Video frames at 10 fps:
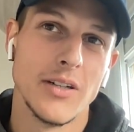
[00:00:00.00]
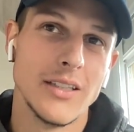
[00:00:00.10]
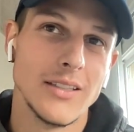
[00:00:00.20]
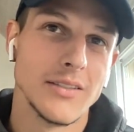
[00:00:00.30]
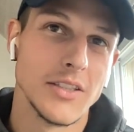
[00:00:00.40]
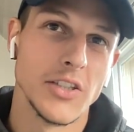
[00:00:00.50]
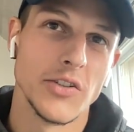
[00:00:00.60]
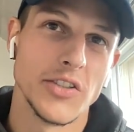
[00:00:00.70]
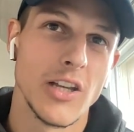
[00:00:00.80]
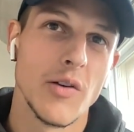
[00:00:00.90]
But you
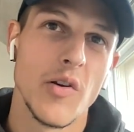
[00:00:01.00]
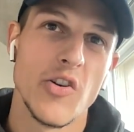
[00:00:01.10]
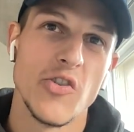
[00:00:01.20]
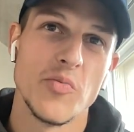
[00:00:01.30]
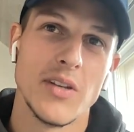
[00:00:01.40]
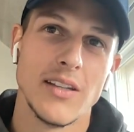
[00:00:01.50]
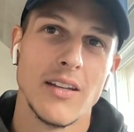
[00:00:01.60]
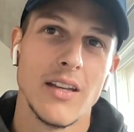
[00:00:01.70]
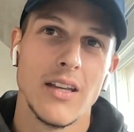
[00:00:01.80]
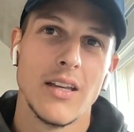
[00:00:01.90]
know, to go home
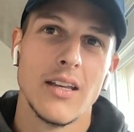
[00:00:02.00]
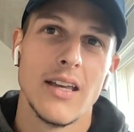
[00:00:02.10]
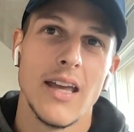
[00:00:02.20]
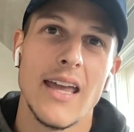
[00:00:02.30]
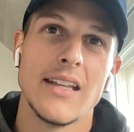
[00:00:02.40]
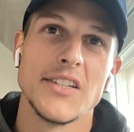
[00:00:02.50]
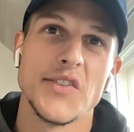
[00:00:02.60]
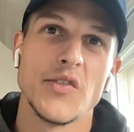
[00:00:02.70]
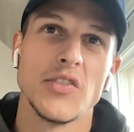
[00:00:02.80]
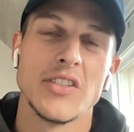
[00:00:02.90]
and and
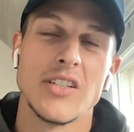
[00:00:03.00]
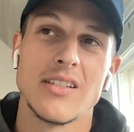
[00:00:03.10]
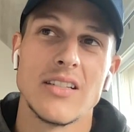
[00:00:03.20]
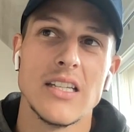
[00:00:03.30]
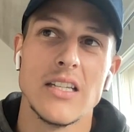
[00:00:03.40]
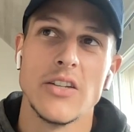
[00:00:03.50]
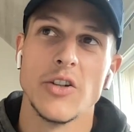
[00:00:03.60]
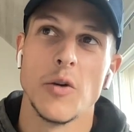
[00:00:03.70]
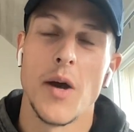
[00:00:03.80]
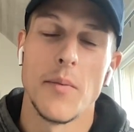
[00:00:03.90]
to to see
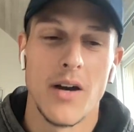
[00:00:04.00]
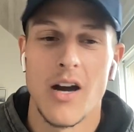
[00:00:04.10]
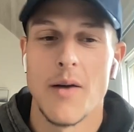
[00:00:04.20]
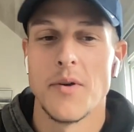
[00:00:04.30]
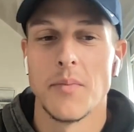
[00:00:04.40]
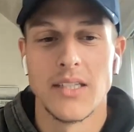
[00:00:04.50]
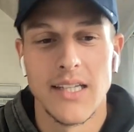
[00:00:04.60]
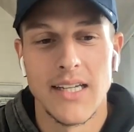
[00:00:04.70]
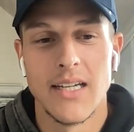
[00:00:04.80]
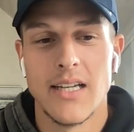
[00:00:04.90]
you know my mom and my
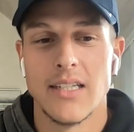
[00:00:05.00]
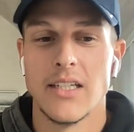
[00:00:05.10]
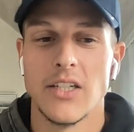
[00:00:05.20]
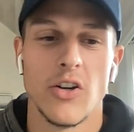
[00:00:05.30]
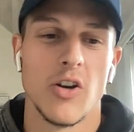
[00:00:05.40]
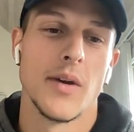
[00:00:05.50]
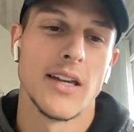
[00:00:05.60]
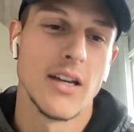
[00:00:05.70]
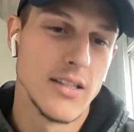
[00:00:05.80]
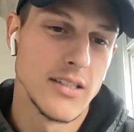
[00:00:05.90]
dad and you know all
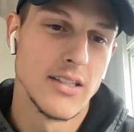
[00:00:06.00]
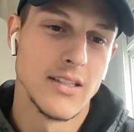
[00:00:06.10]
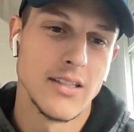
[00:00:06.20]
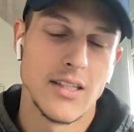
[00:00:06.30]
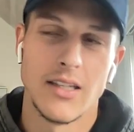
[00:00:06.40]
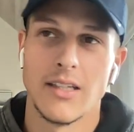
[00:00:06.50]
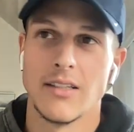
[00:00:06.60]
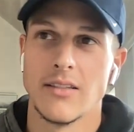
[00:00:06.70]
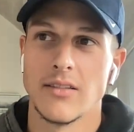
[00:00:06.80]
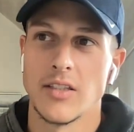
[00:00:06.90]
my cousins and
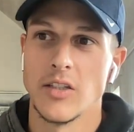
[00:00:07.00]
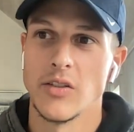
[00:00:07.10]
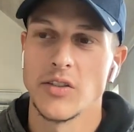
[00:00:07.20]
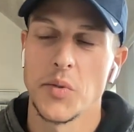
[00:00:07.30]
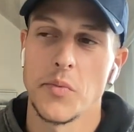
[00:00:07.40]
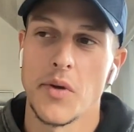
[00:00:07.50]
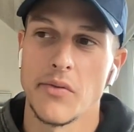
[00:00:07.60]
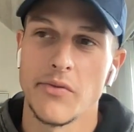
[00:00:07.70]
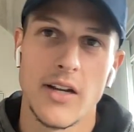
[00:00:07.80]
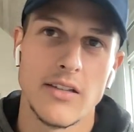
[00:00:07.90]
then you know some of
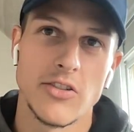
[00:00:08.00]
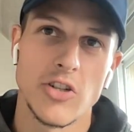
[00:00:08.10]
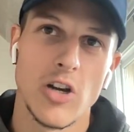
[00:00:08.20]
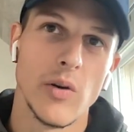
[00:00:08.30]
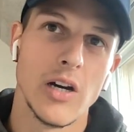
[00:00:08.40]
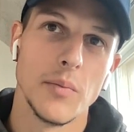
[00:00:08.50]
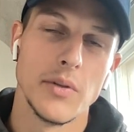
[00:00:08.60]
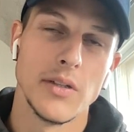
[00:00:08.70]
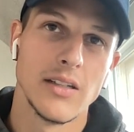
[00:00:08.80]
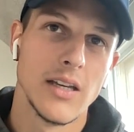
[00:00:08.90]
my friends show
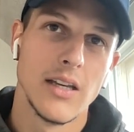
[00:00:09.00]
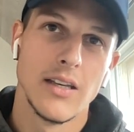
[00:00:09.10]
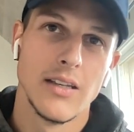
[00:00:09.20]
up and